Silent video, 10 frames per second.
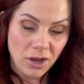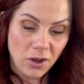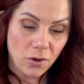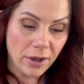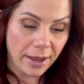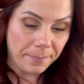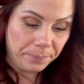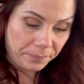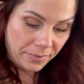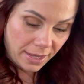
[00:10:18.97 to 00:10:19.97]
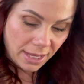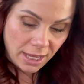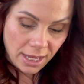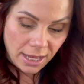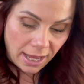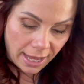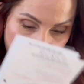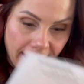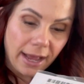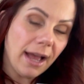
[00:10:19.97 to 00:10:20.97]
Okay,
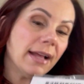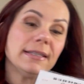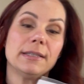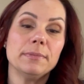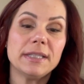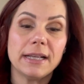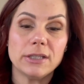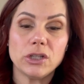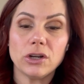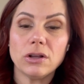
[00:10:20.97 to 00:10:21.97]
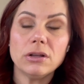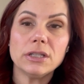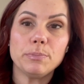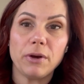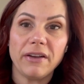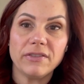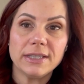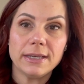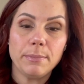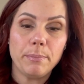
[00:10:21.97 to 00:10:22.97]
I got some scent circles,
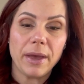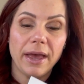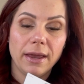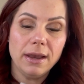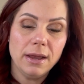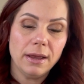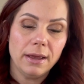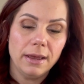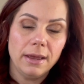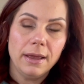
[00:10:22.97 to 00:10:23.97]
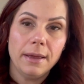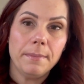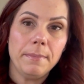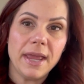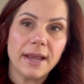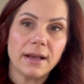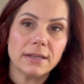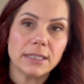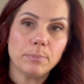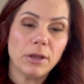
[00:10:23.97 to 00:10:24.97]
breakfast in bed, make a
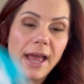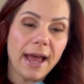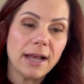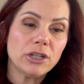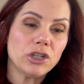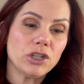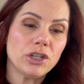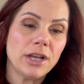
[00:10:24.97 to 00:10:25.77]
splash,